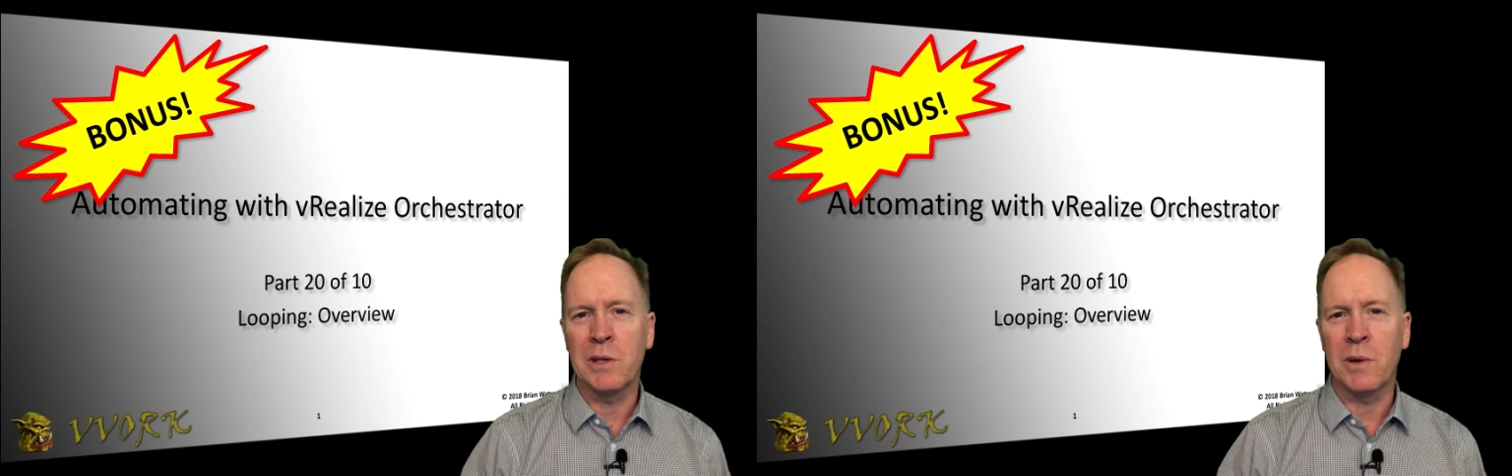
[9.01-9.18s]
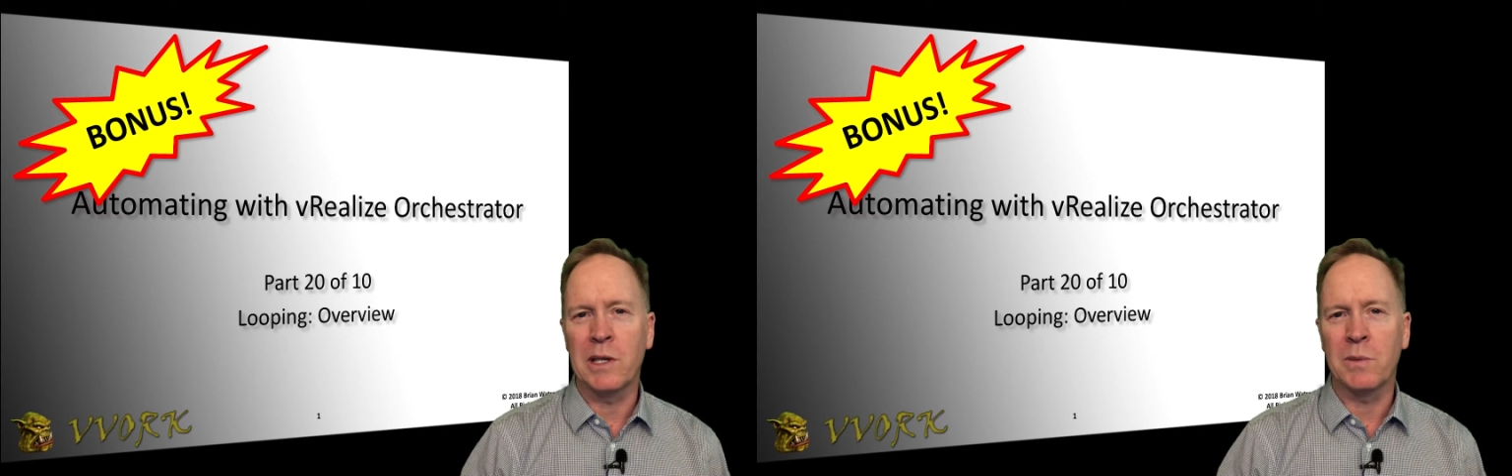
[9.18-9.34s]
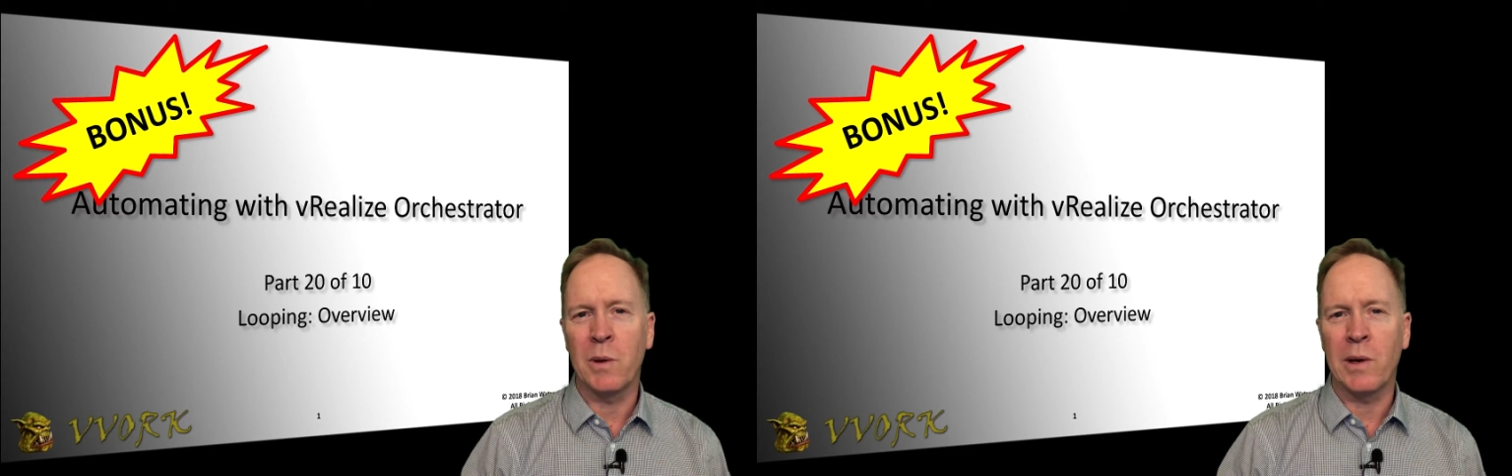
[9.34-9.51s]
which
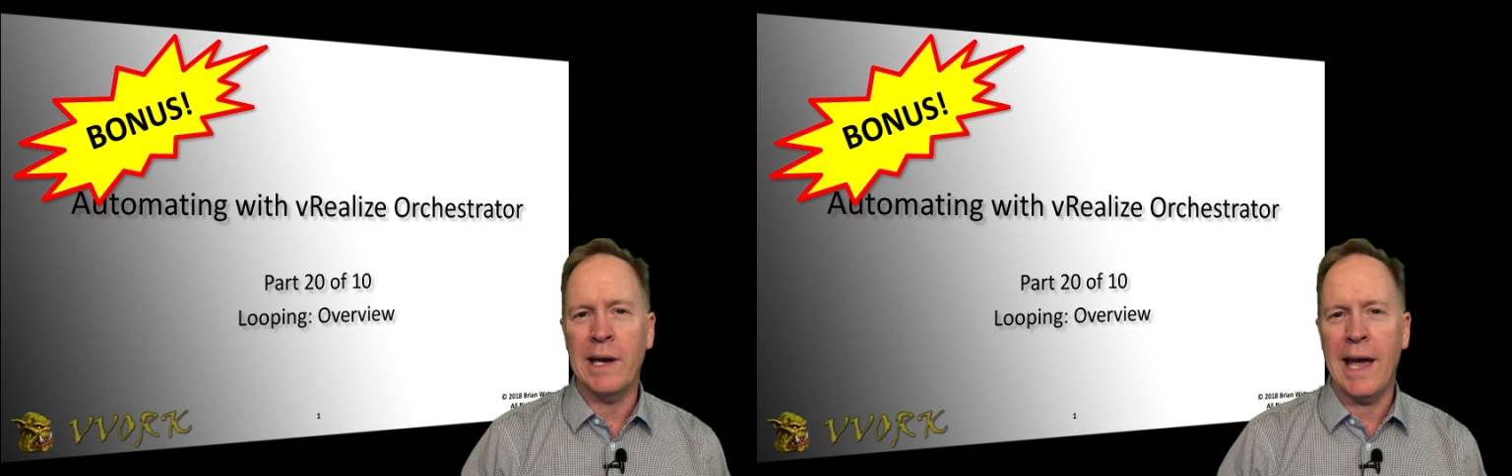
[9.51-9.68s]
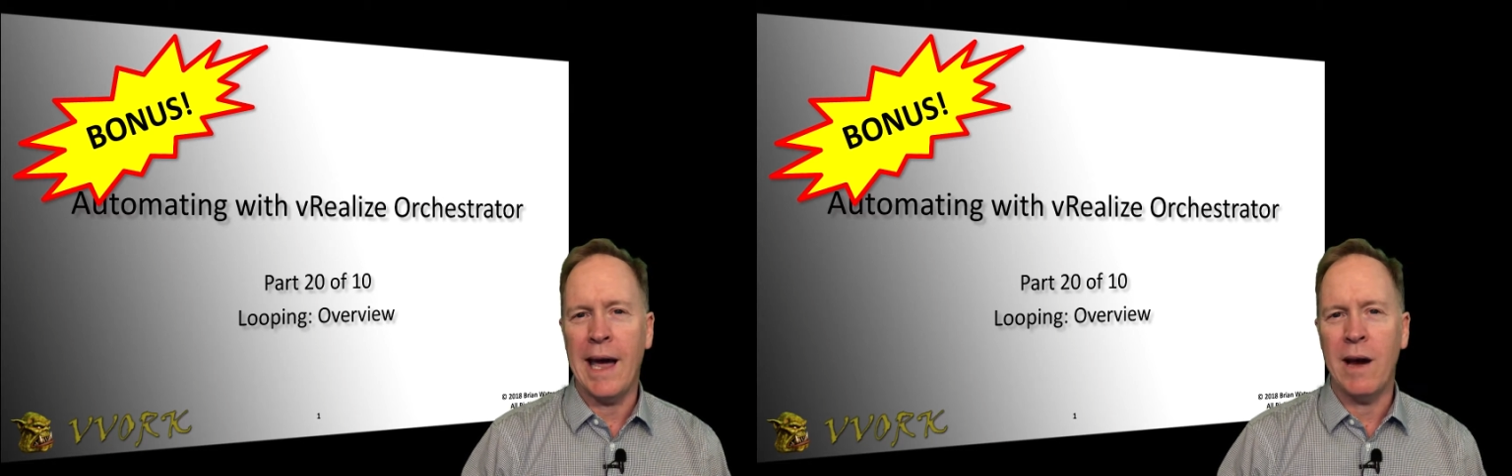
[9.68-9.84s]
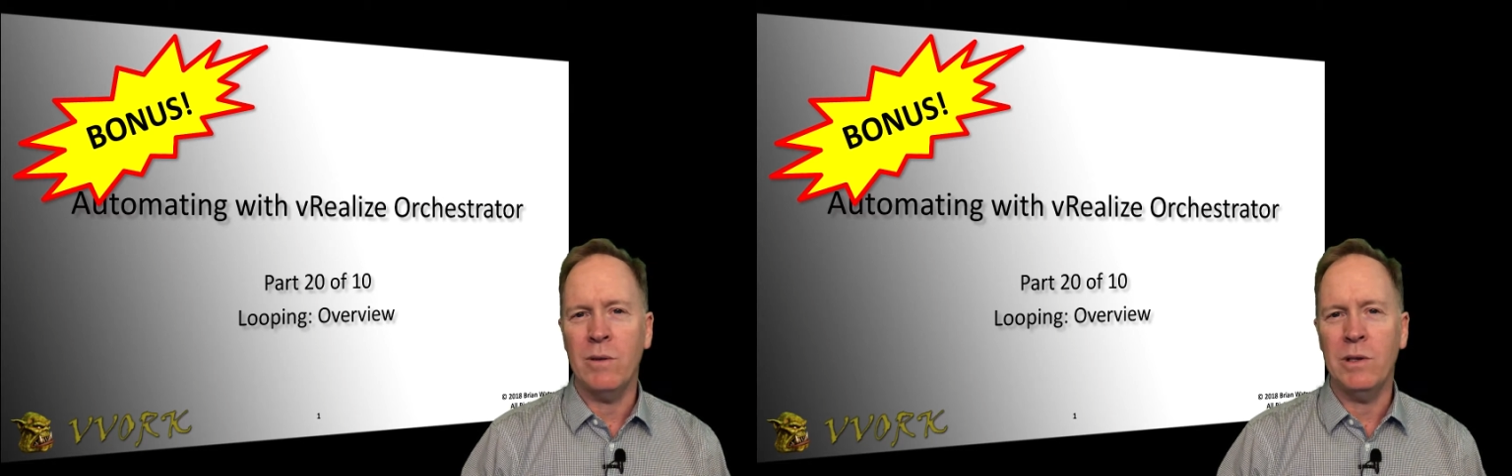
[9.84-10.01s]
we're exploring
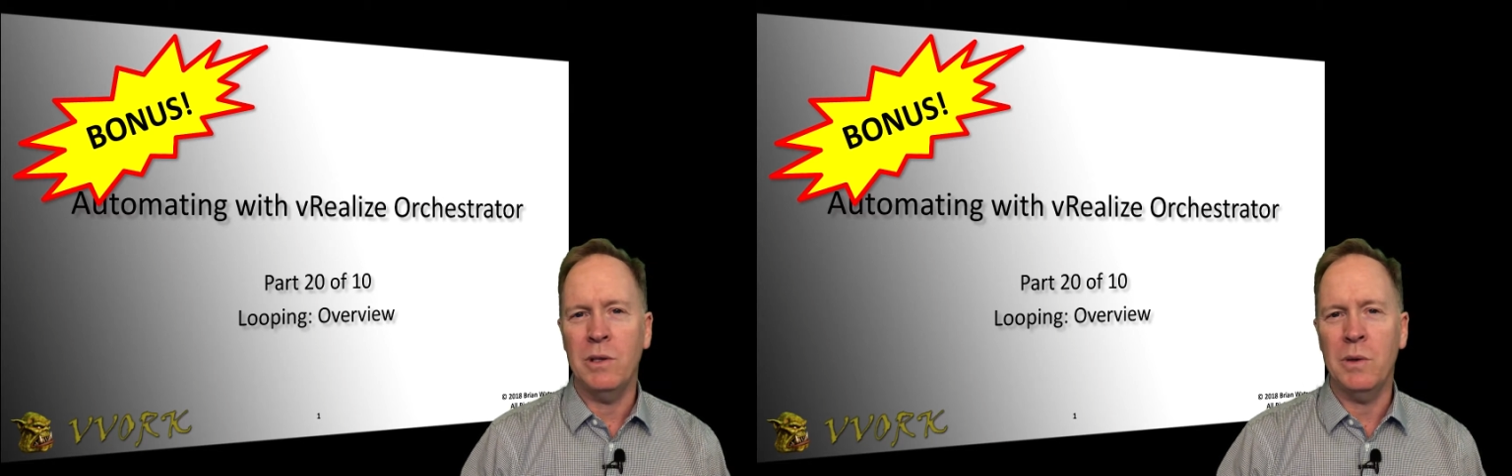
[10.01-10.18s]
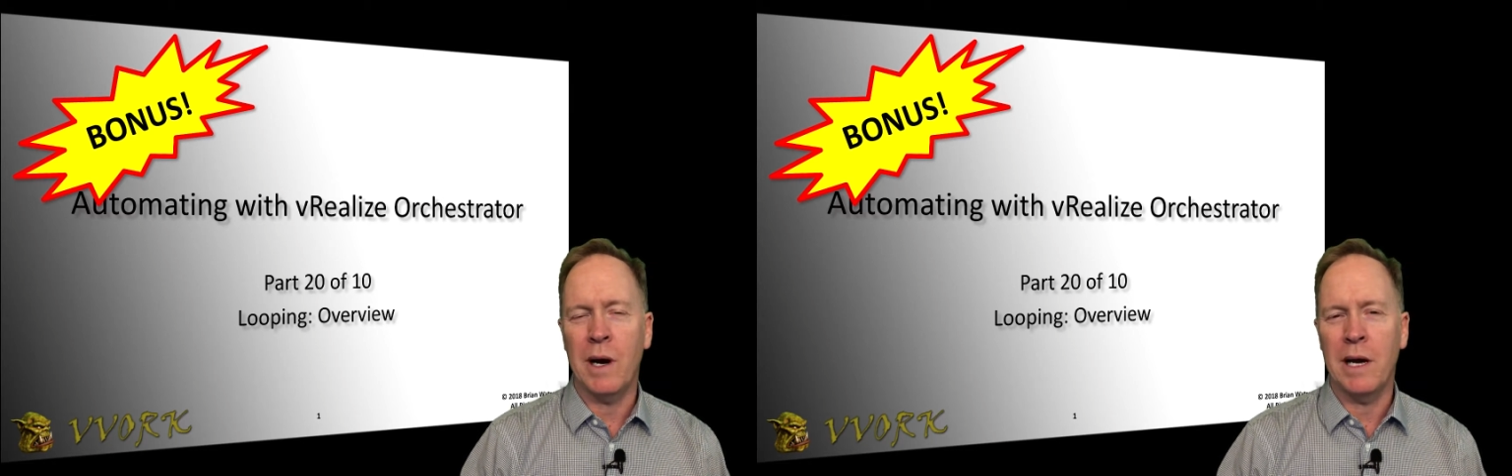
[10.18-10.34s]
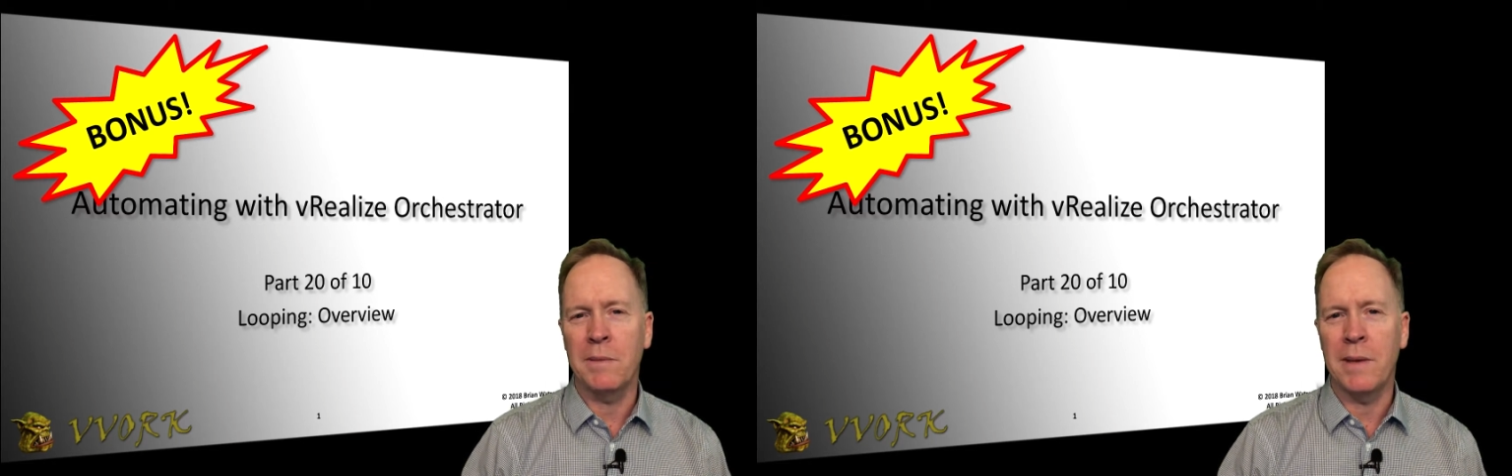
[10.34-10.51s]
how
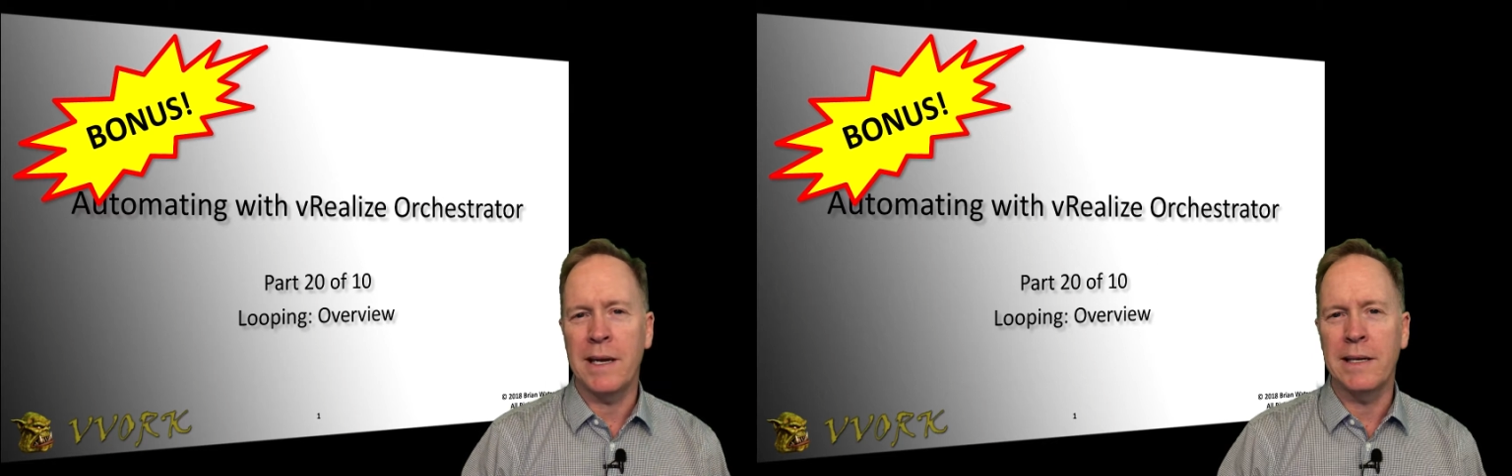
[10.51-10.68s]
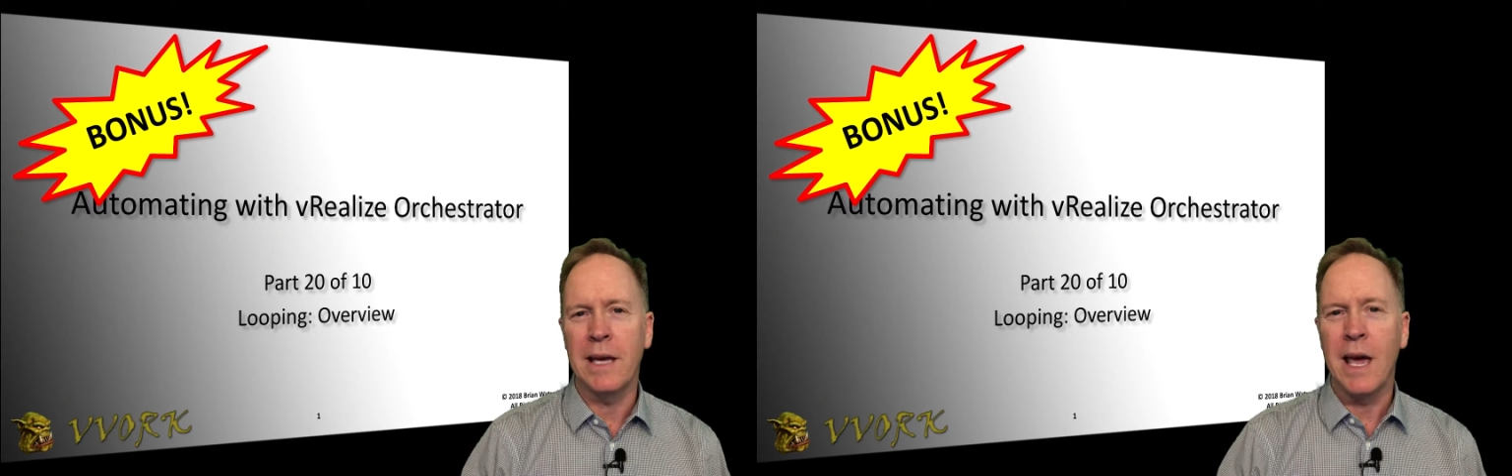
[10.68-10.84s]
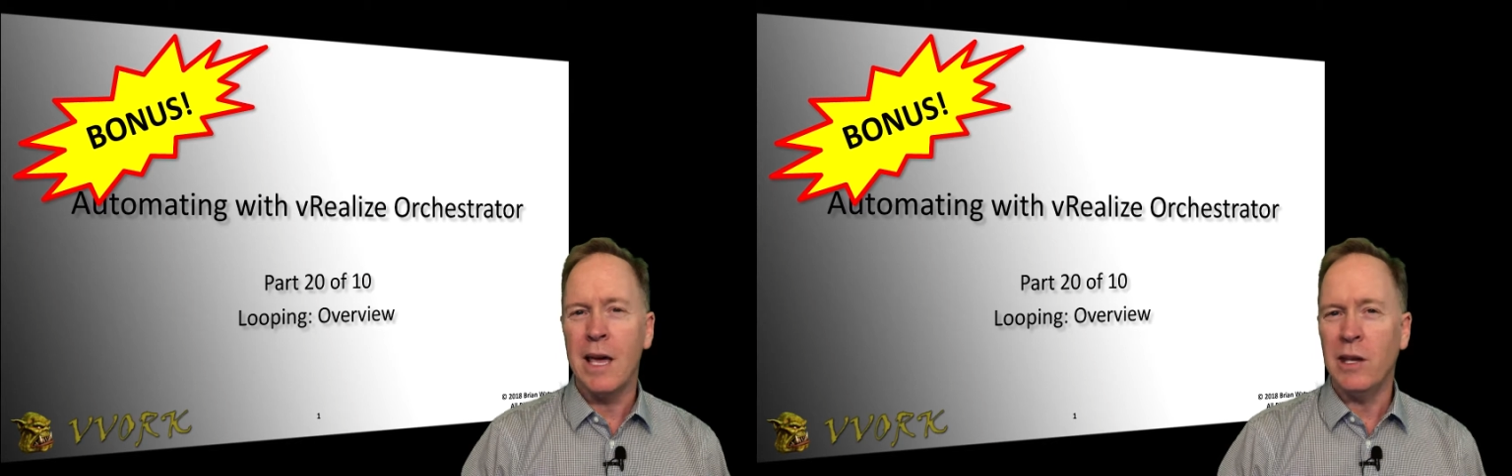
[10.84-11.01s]
to automate